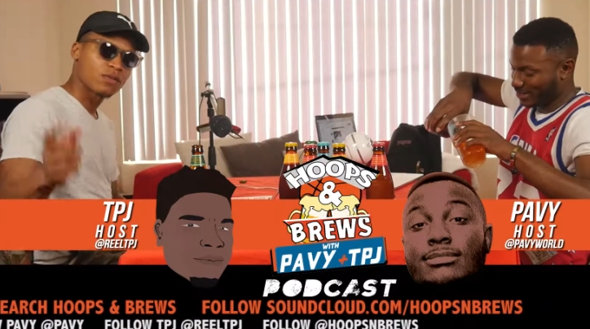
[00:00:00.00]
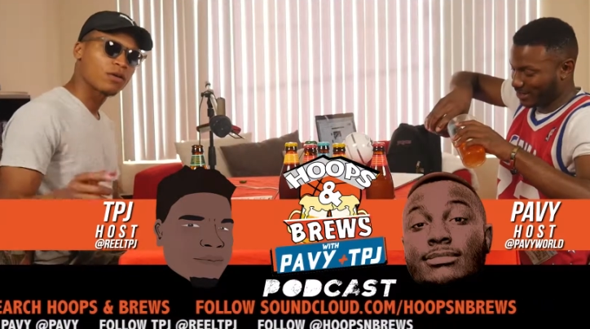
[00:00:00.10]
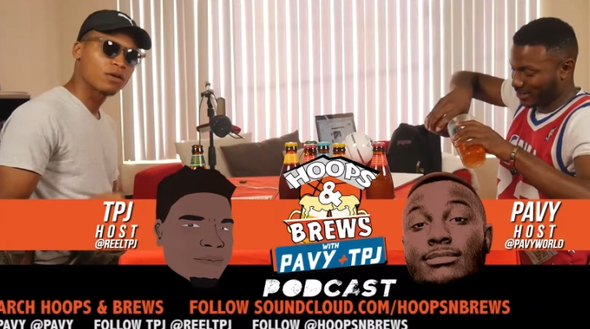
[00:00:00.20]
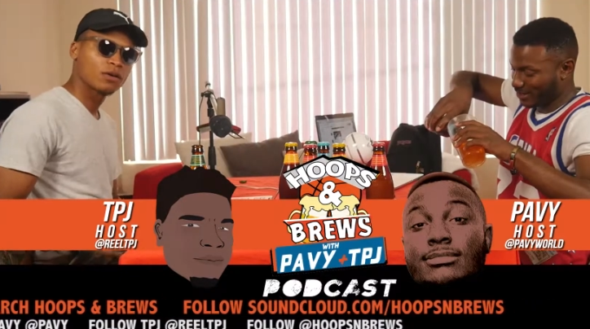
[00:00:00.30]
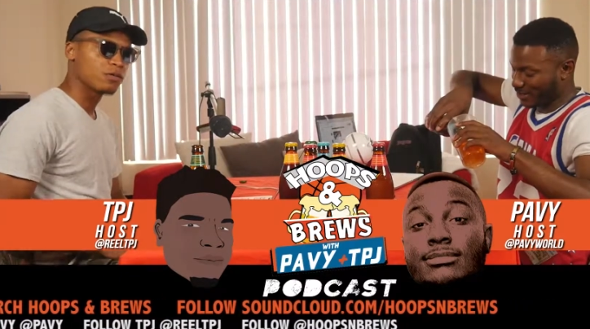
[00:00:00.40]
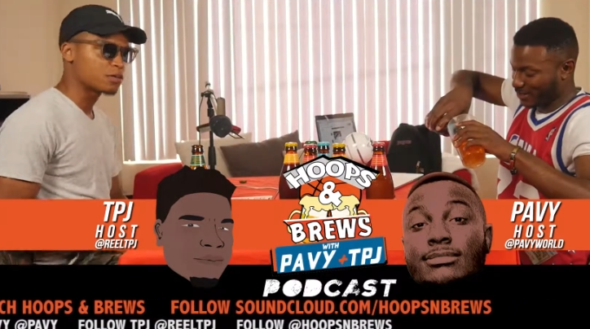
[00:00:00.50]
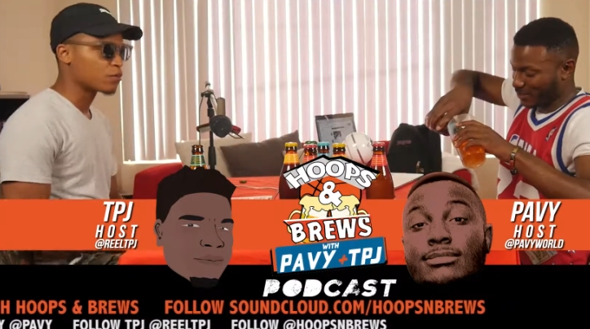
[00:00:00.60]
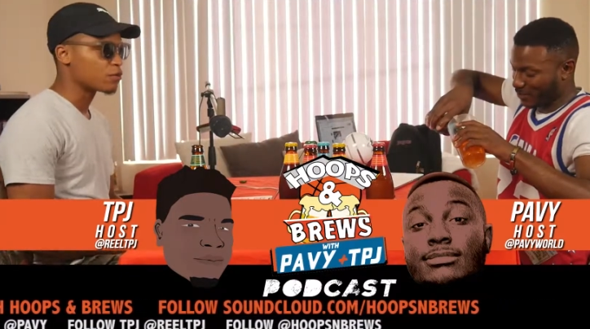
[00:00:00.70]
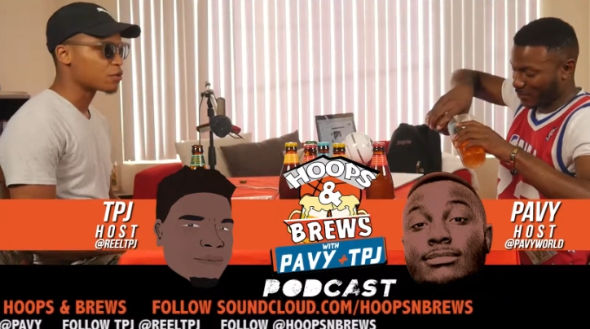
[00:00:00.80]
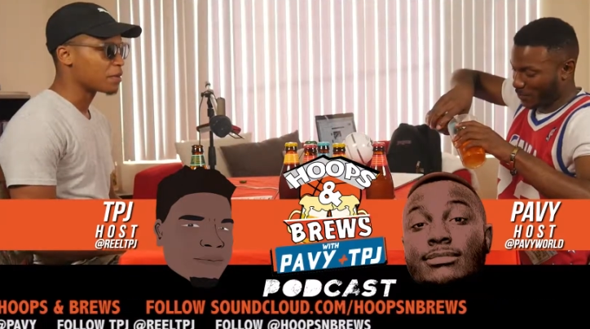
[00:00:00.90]
Speaker 1: welcome to Hoops
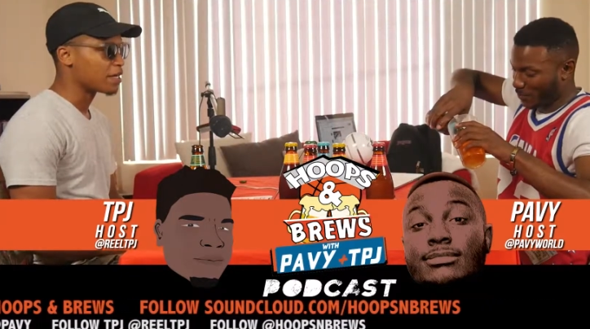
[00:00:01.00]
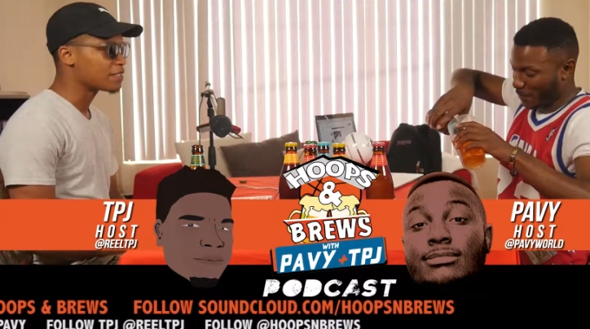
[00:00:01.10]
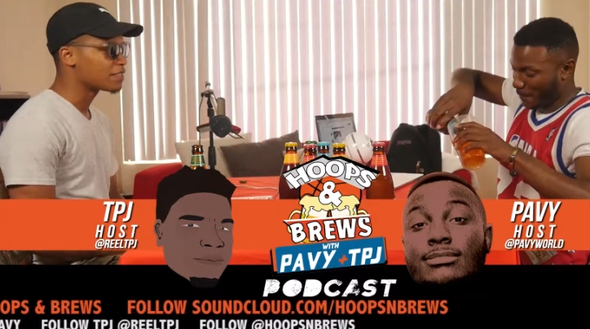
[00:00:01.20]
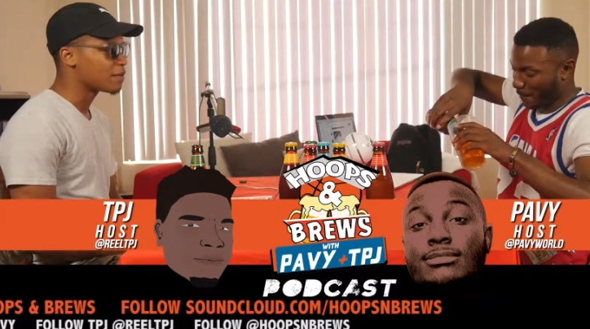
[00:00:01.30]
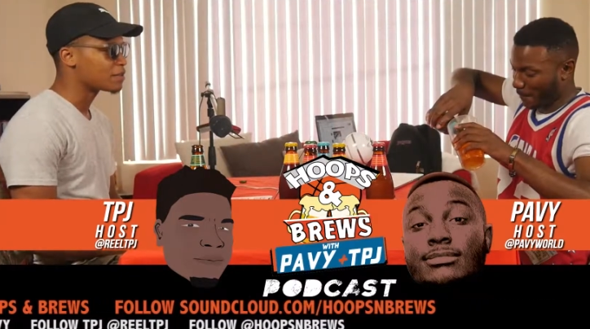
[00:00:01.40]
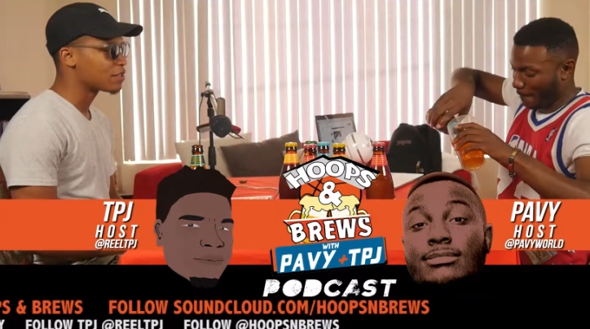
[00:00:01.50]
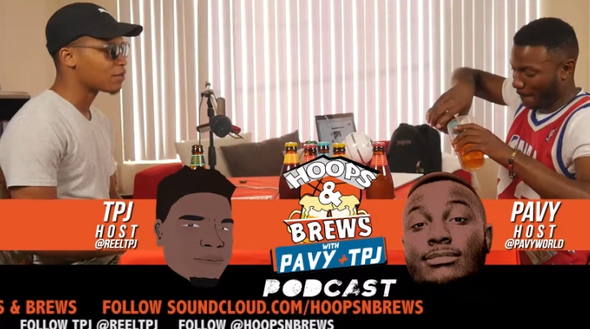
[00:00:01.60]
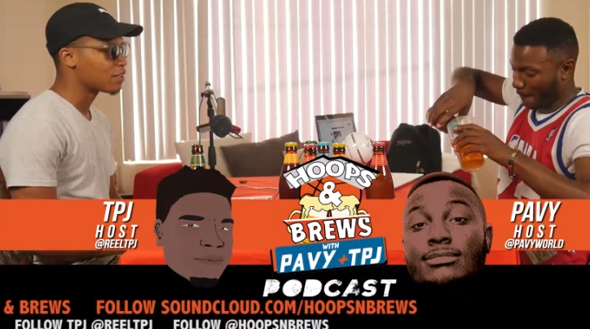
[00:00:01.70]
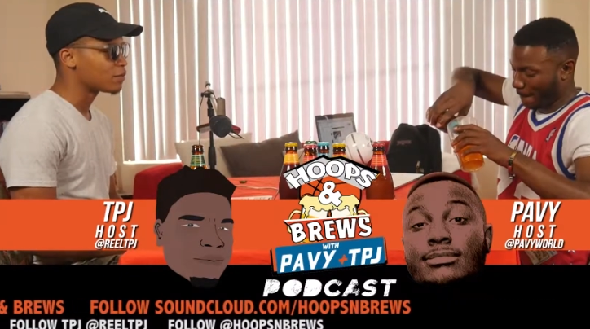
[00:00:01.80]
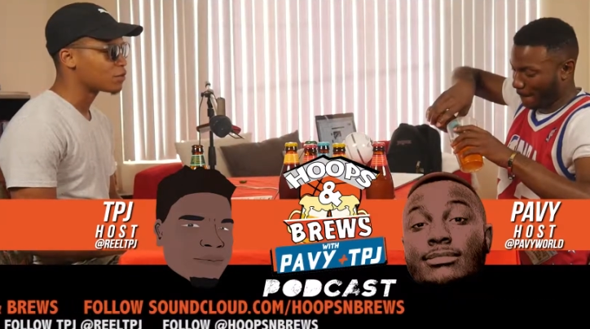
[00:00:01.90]
and Brews, man. This is
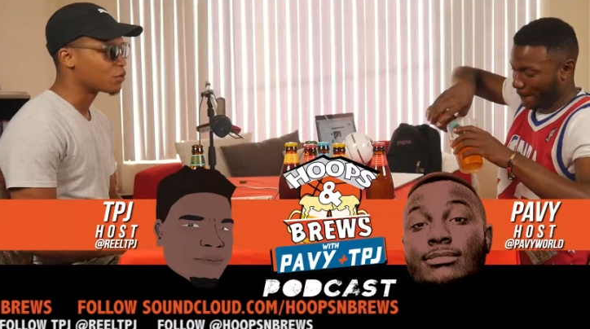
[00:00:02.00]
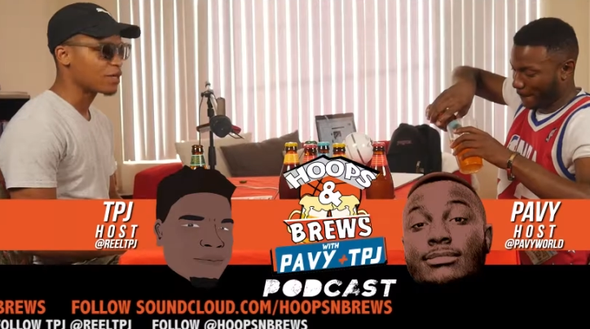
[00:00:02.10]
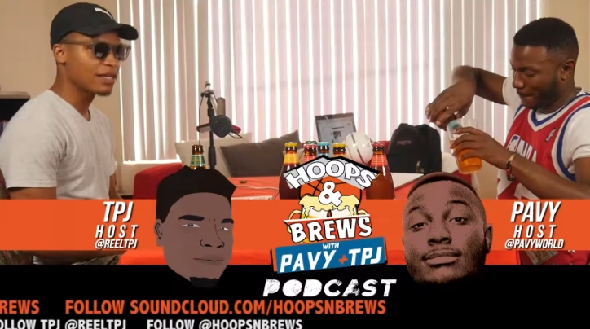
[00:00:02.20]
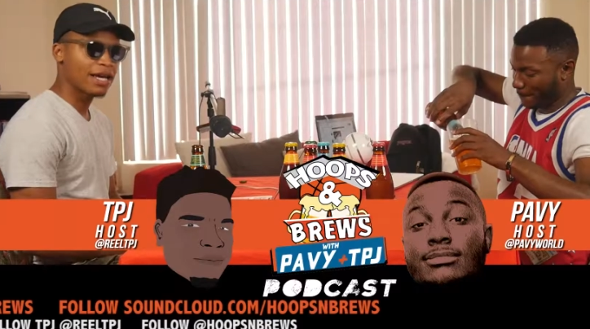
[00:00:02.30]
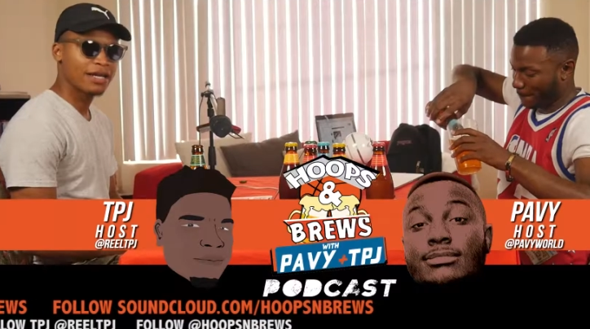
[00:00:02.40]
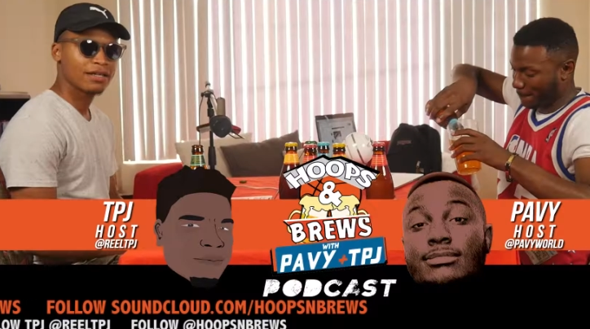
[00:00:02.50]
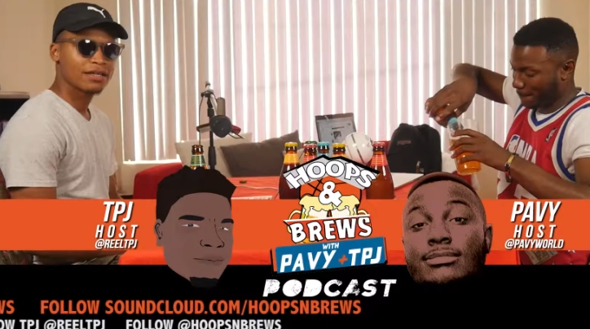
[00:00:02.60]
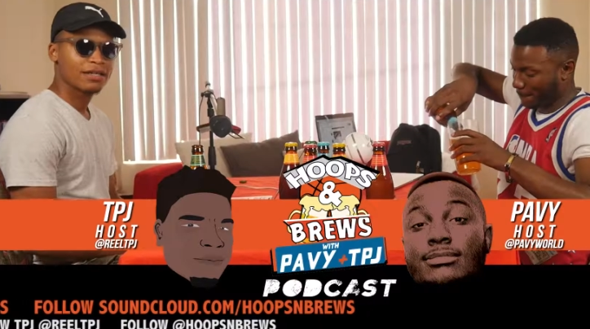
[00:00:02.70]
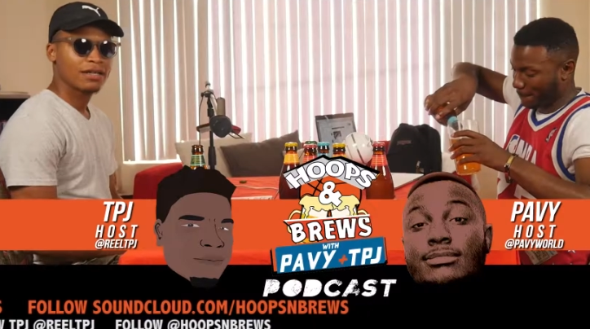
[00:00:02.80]
episode number twenty eight.